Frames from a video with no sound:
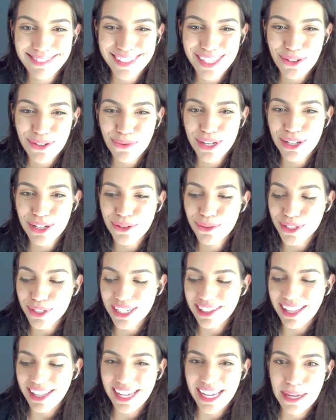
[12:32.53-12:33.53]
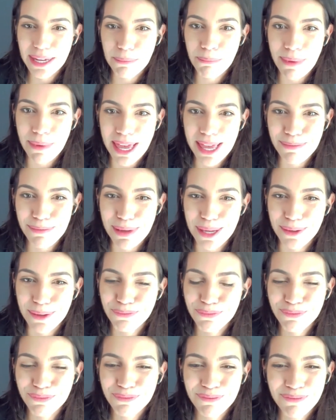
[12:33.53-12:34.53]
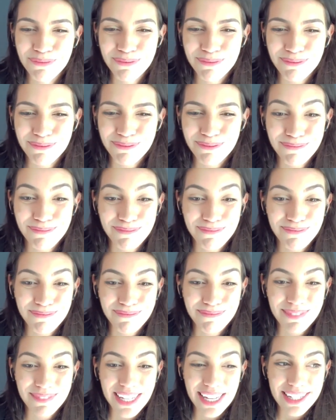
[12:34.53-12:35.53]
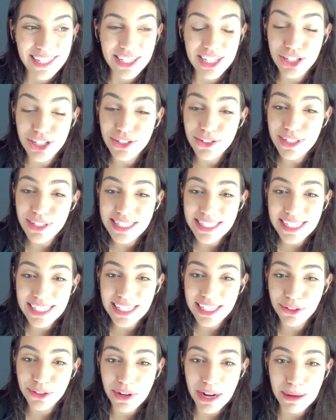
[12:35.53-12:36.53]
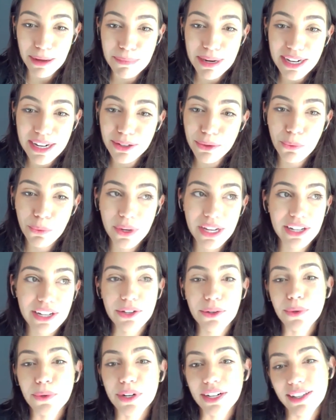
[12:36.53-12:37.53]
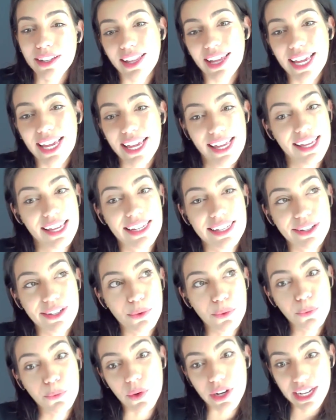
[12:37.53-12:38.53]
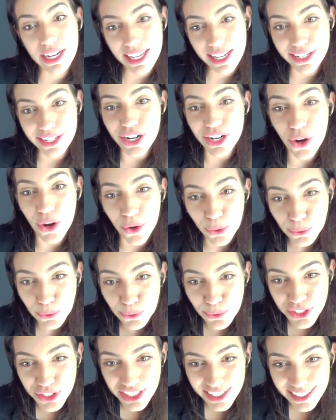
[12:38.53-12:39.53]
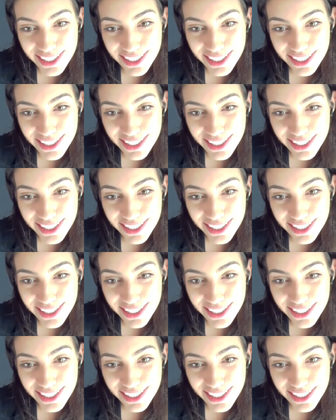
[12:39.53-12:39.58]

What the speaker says: when you were like a baby? Did you study grammar when you were like 1 year old?